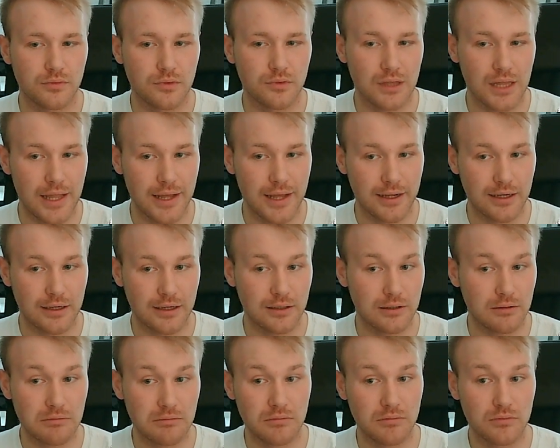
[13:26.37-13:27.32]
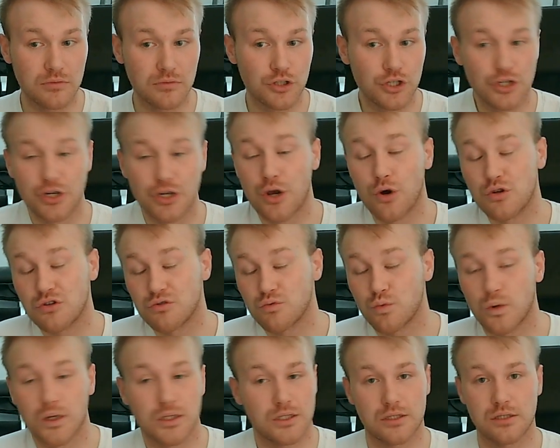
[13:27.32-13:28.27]
like she knows
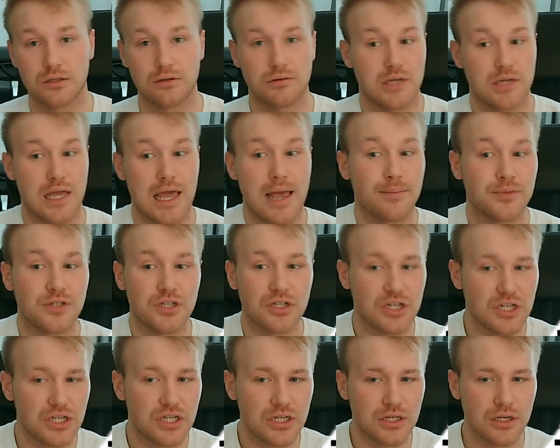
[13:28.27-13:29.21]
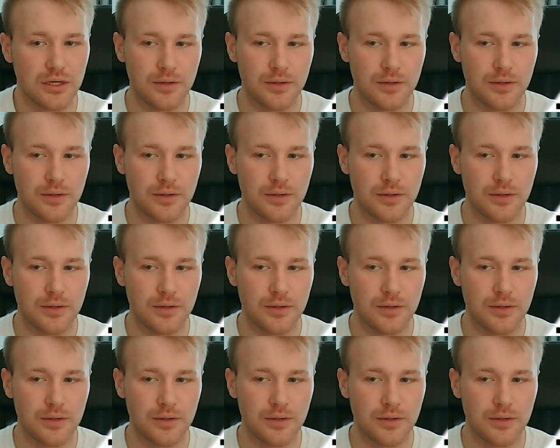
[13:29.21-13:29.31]
what's MCT.